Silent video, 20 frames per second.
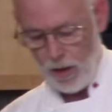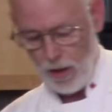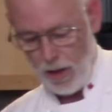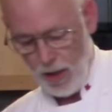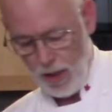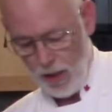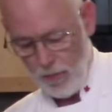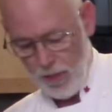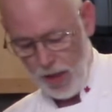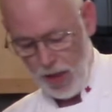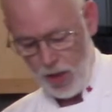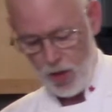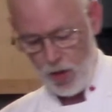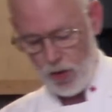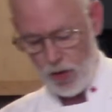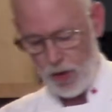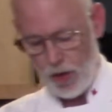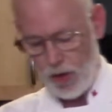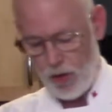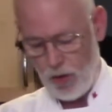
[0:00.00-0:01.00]
and make
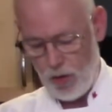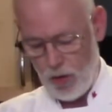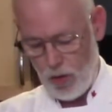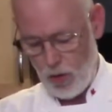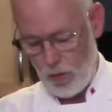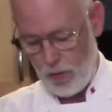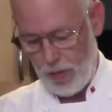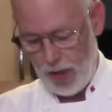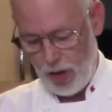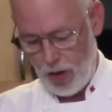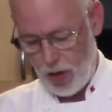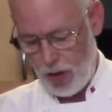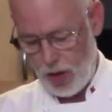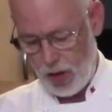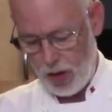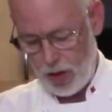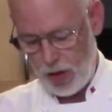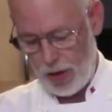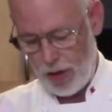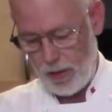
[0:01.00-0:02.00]
sure that there's no big
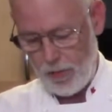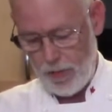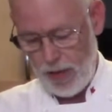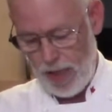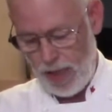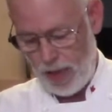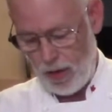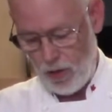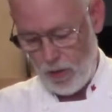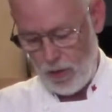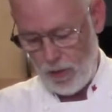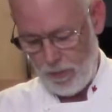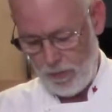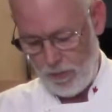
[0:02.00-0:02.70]
chunks on the paddle.